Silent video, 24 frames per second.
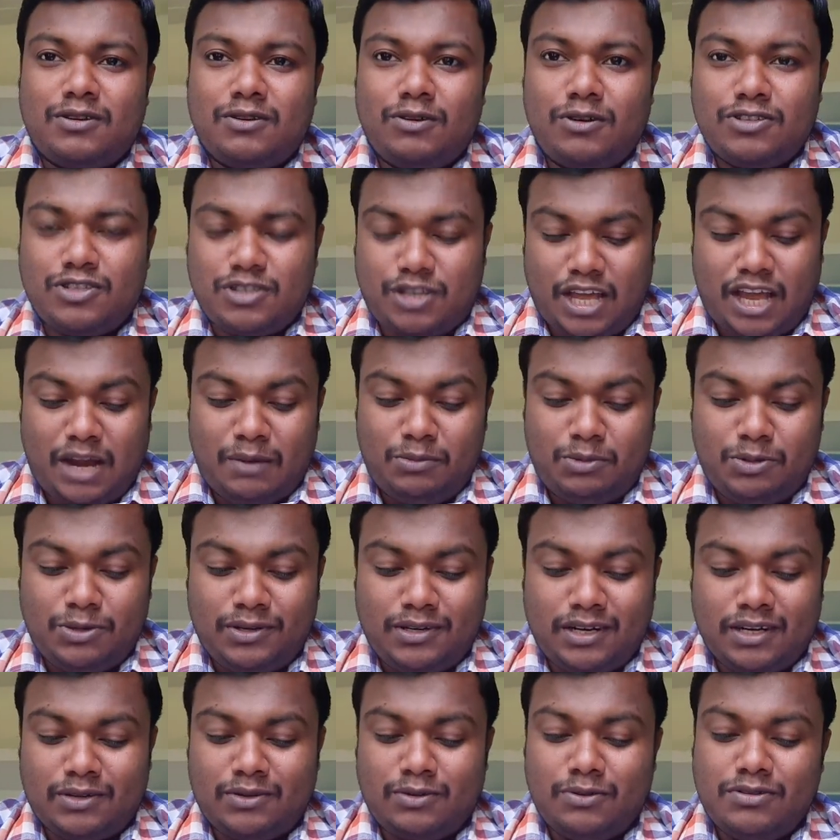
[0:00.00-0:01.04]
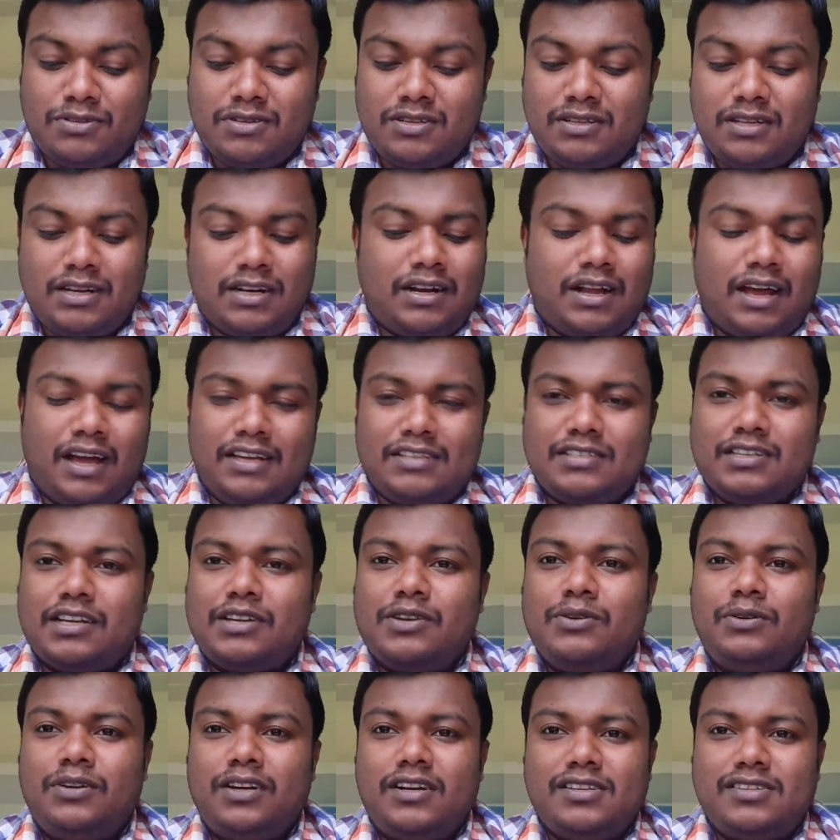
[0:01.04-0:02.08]
Hodge came to a conclusion that Isaac
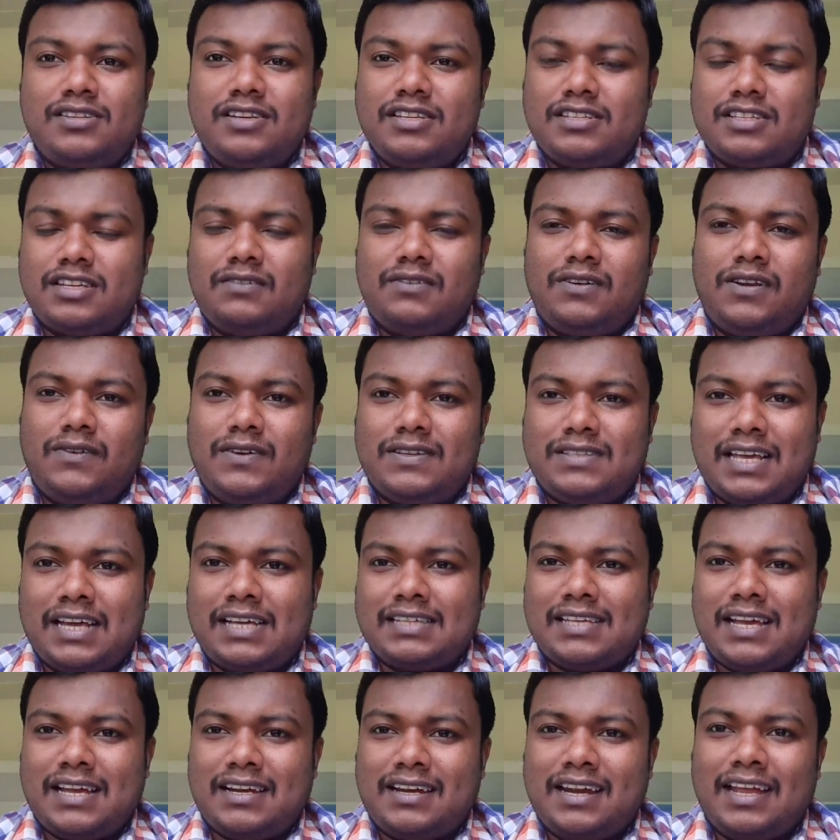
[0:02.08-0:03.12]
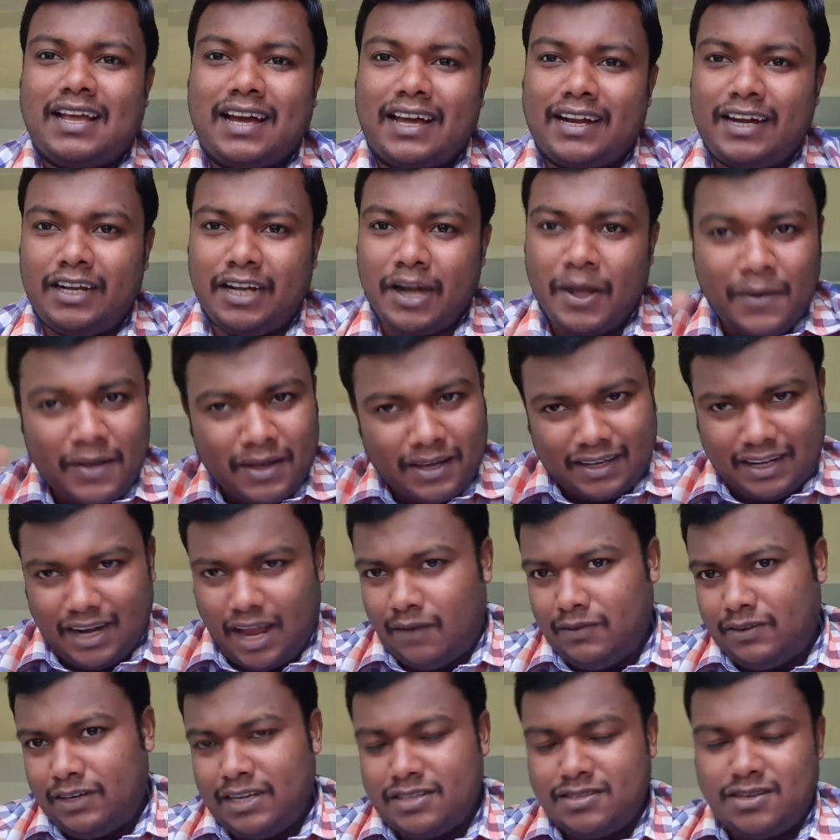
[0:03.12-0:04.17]
Newton's discovery was exactly correct.
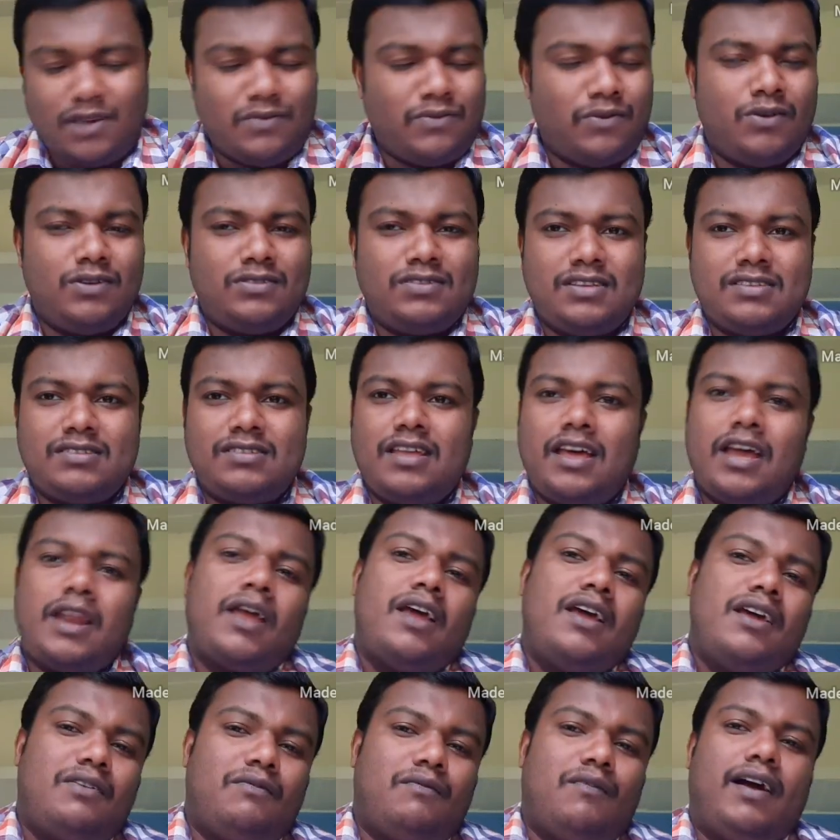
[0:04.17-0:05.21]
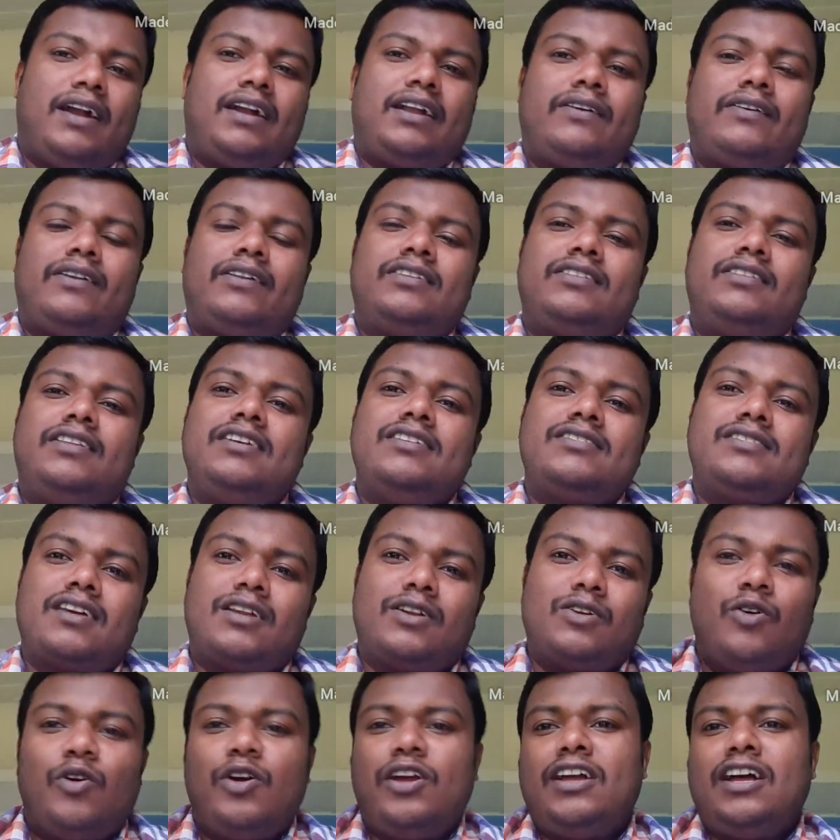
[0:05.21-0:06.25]
Gravitational force is there. Whatever the things are
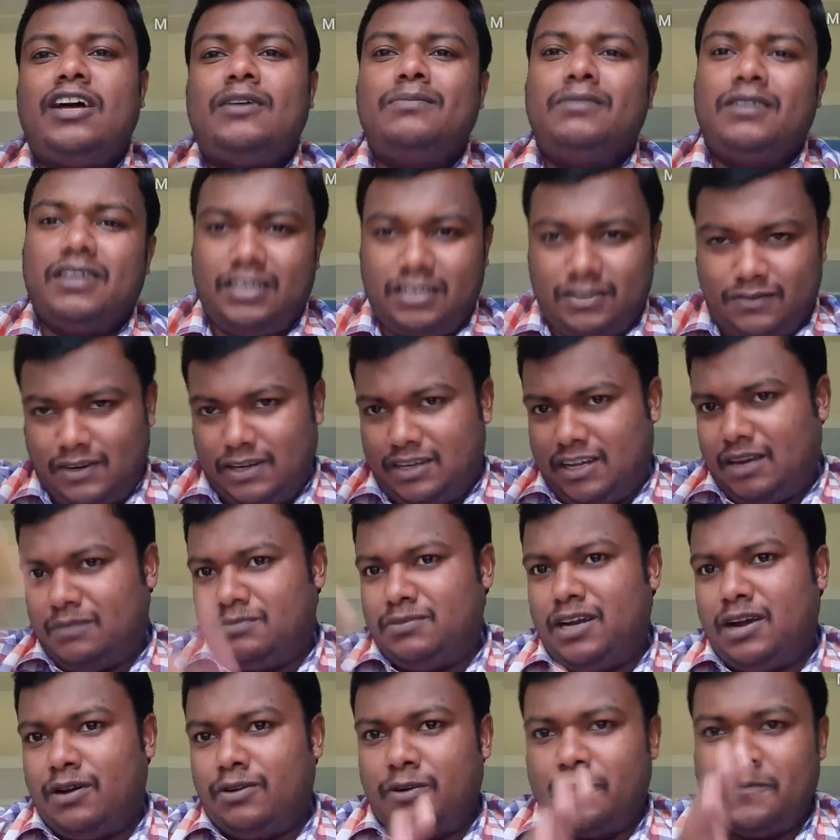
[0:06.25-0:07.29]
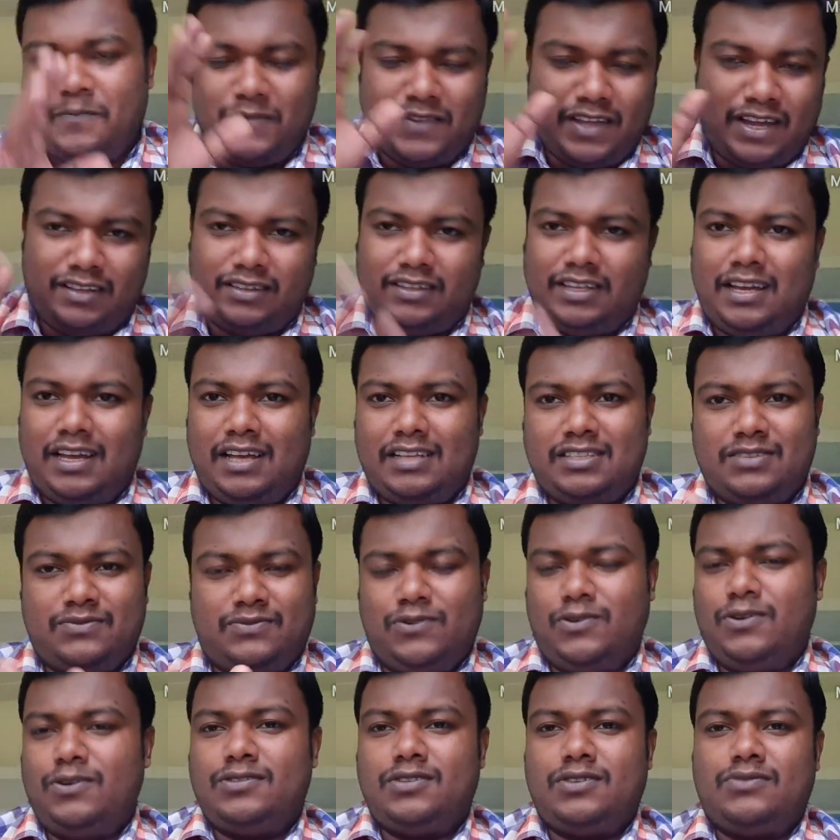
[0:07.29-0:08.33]
going up, it will come down. The earth has a
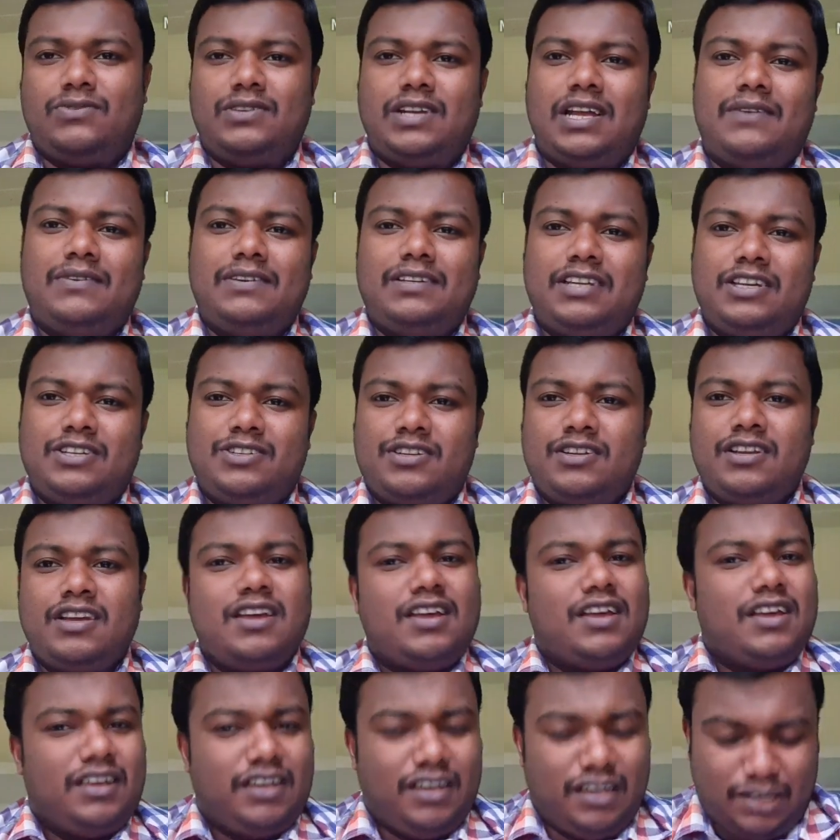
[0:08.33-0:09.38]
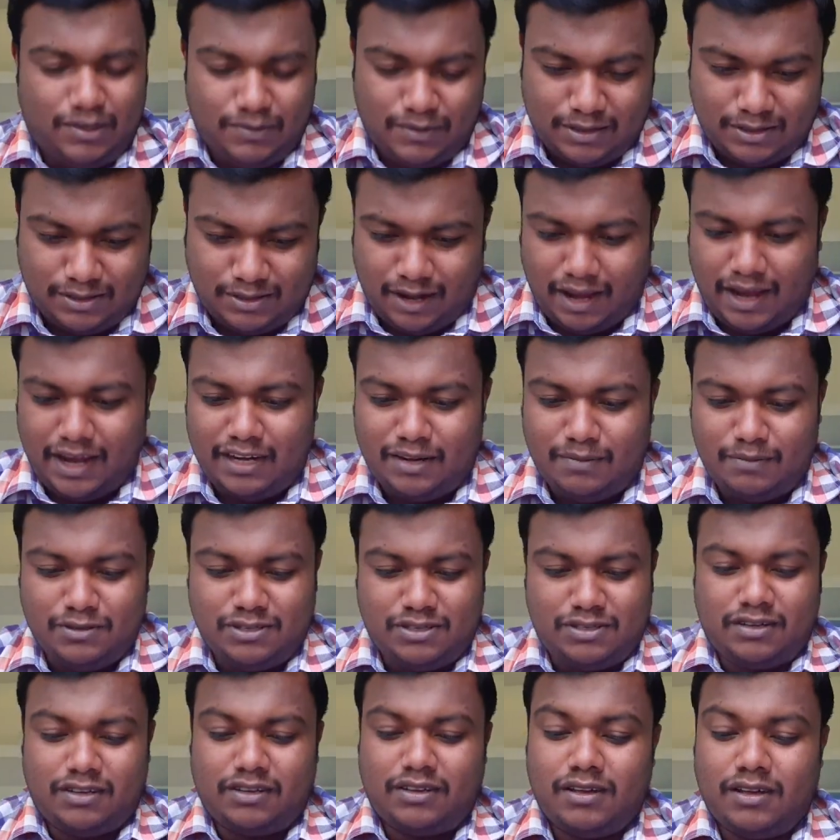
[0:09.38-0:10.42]
force of gravitation. It was right.
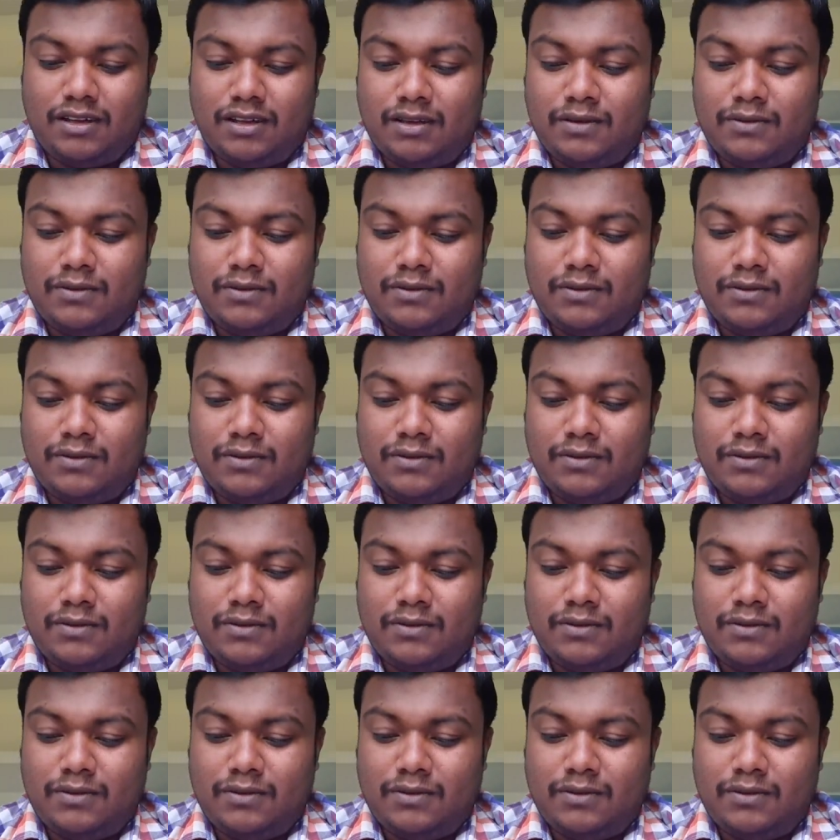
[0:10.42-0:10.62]
Mr.